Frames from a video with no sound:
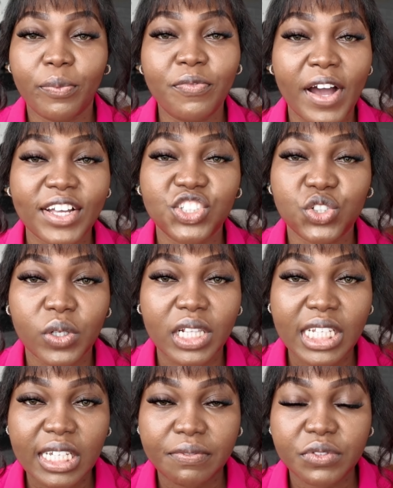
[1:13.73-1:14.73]
find you a
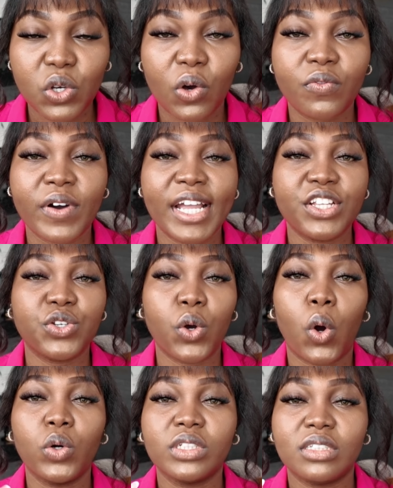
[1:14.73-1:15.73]
lift, or find you
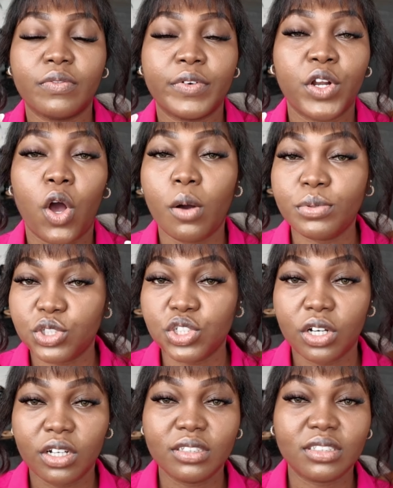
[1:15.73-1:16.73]
all the different
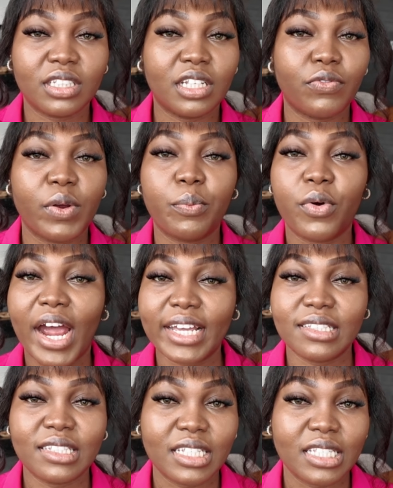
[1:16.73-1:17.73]
options, different
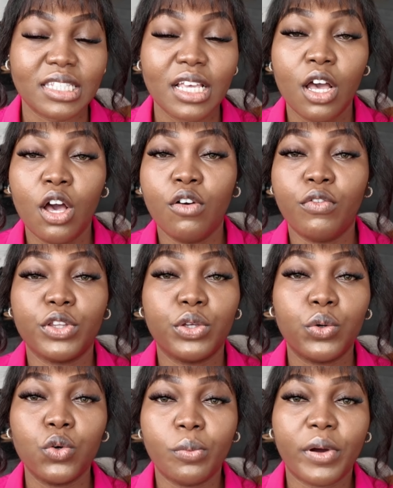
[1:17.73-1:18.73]
prices for the
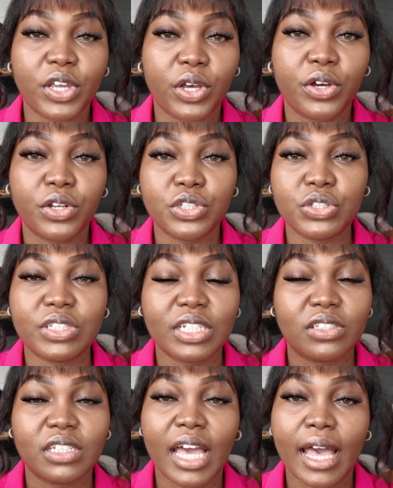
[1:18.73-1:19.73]
Uber you're going to use to take
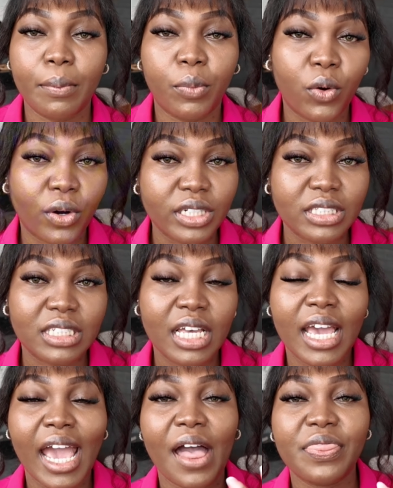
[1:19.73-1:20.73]
to the airport
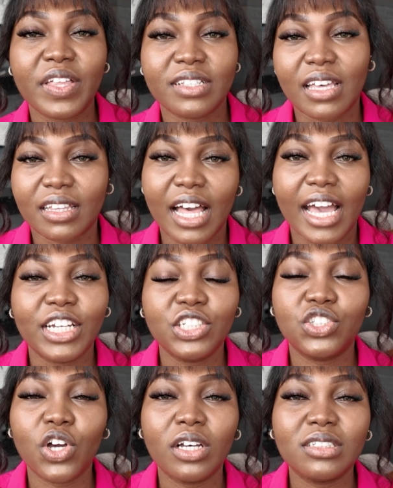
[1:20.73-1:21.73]
and things like that.
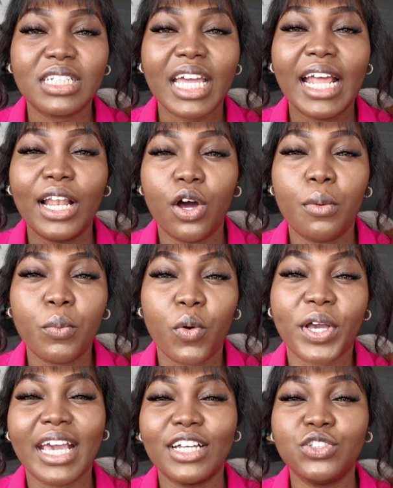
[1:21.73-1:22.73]
It does a lot more.
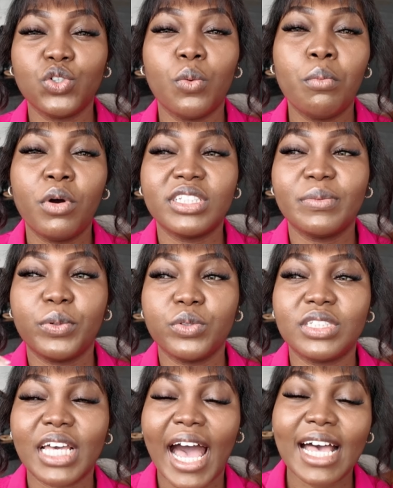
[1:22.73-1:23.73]
It can do multiple
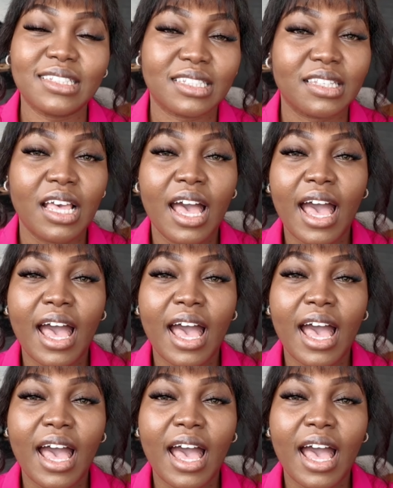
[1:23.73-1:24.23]
tasks